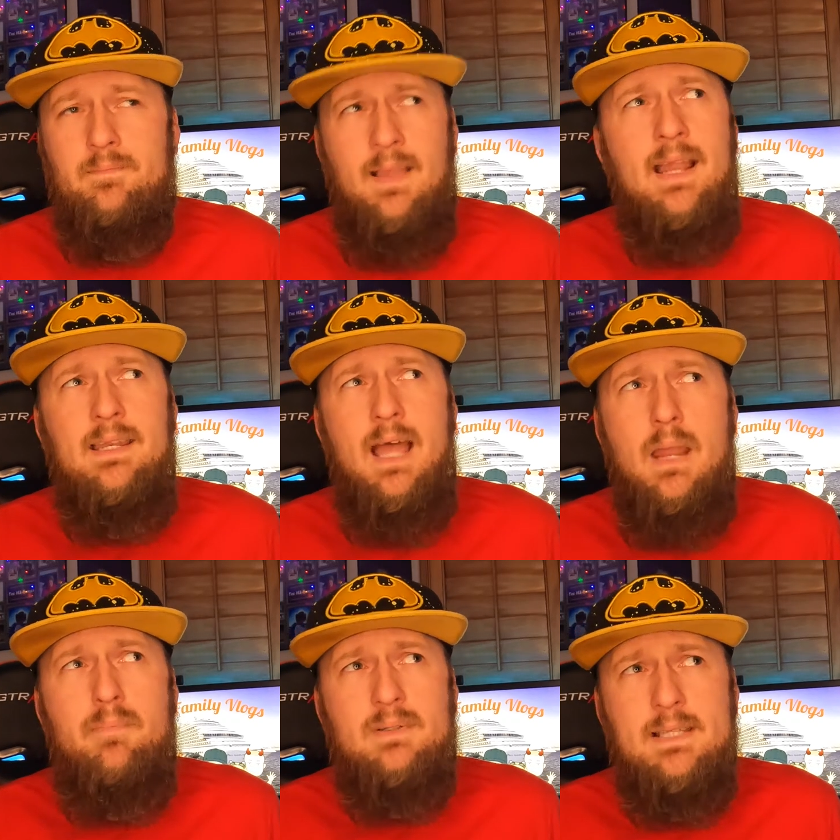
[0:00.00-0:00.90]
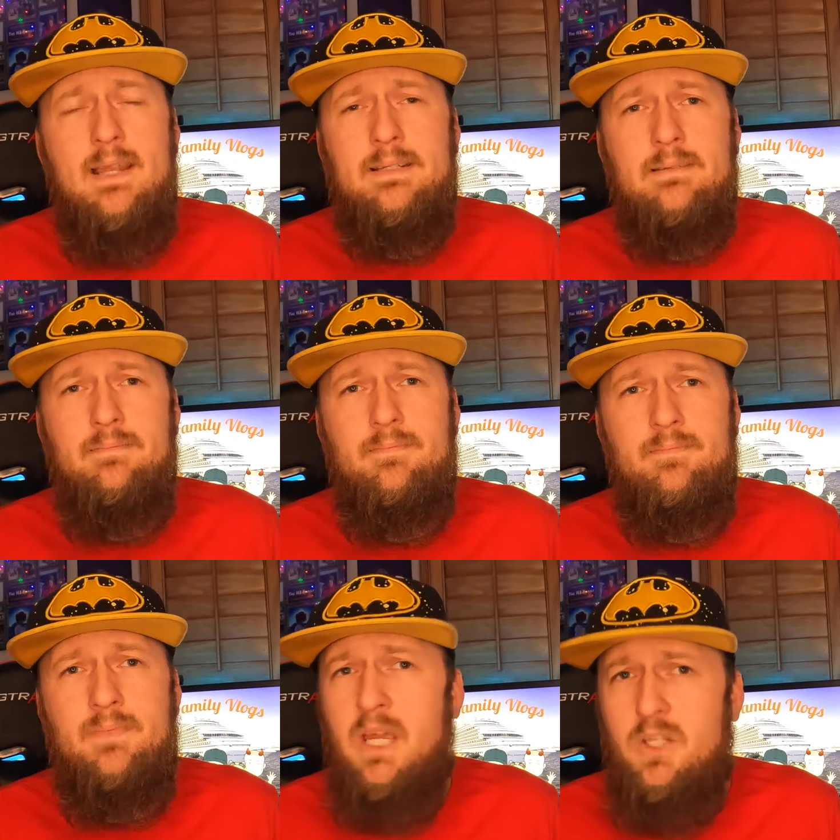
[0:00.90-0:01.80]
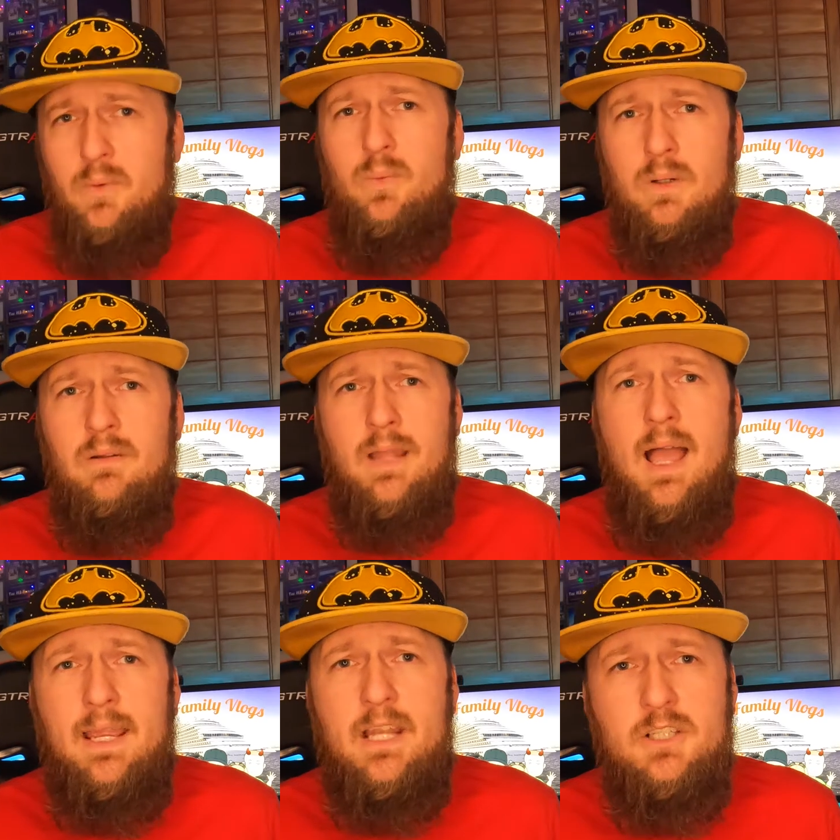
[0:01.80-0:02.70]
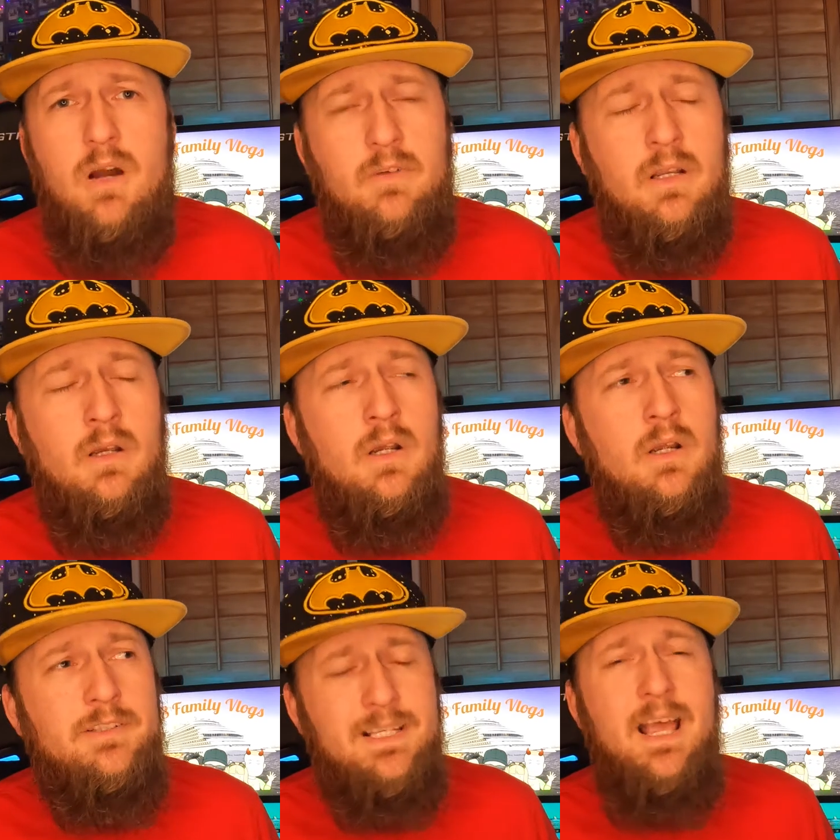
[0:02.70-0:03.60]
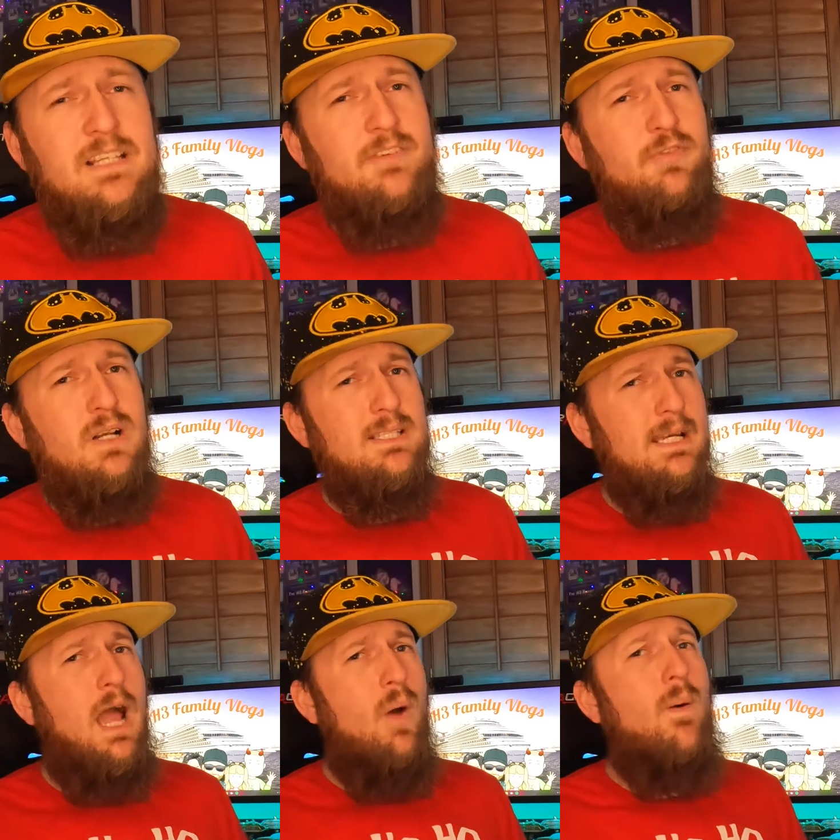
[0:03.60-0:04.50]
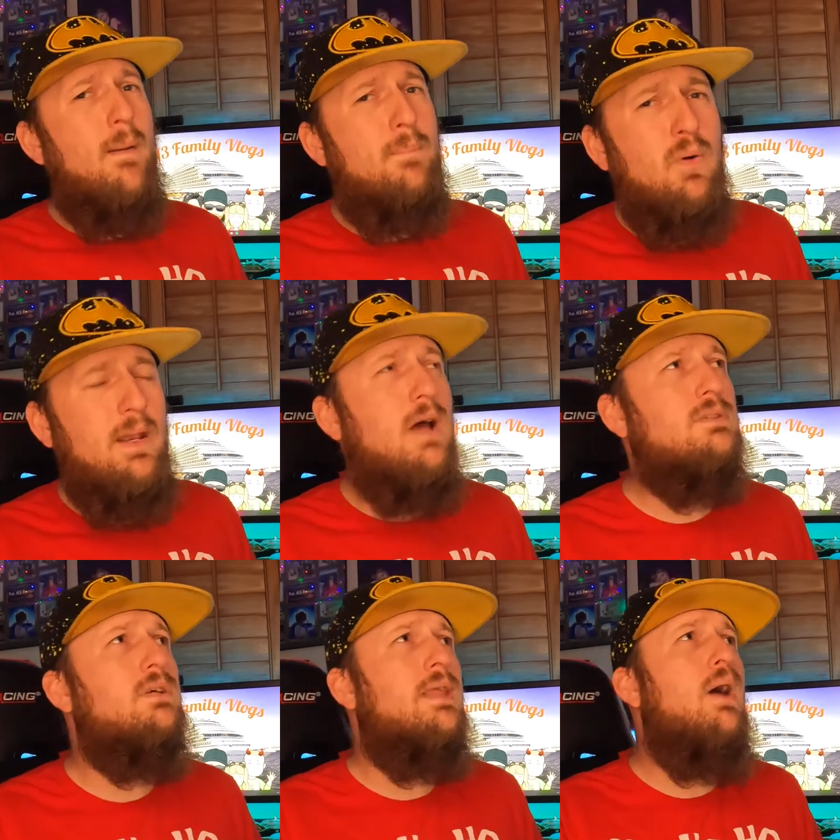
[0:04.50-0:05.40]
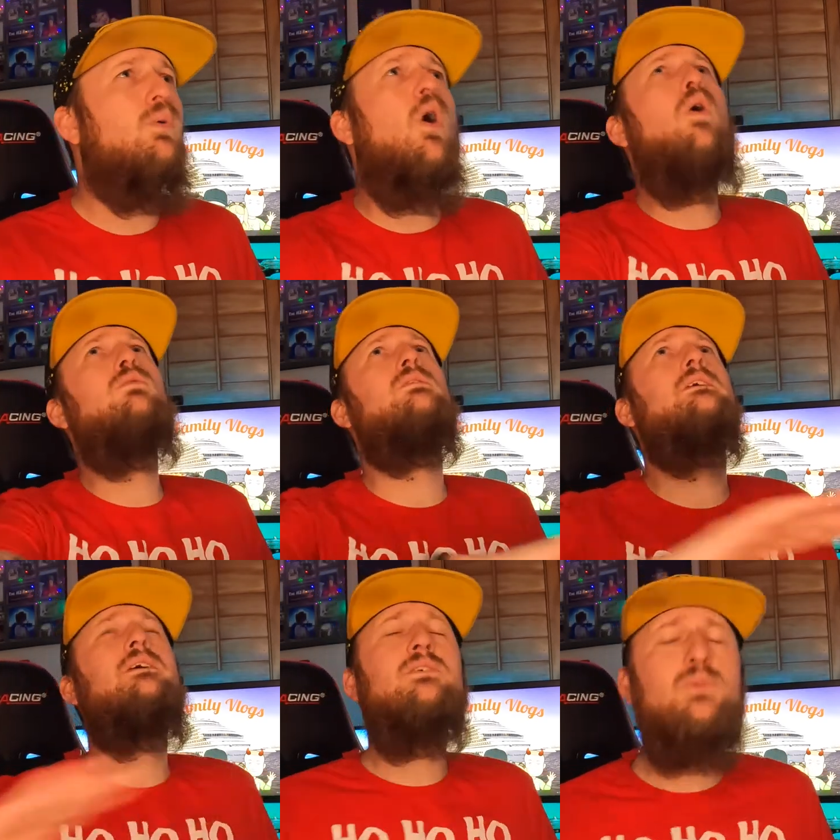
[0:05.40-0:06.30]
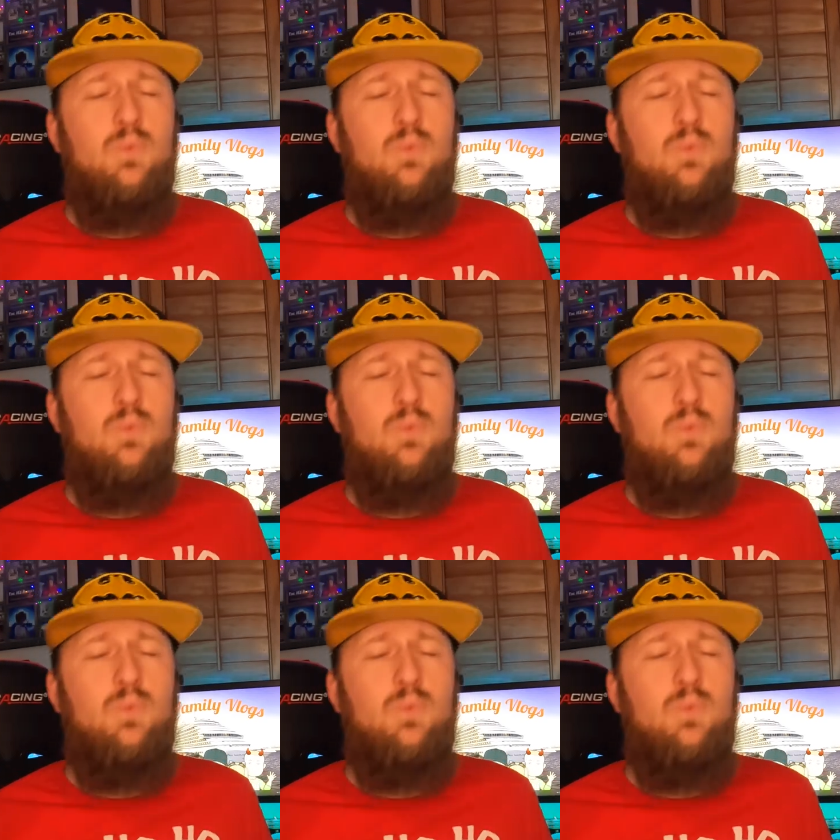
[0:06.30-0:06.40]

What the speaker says: 99% that you will not catch COVID. So that's the first thing I want to point out. So that overused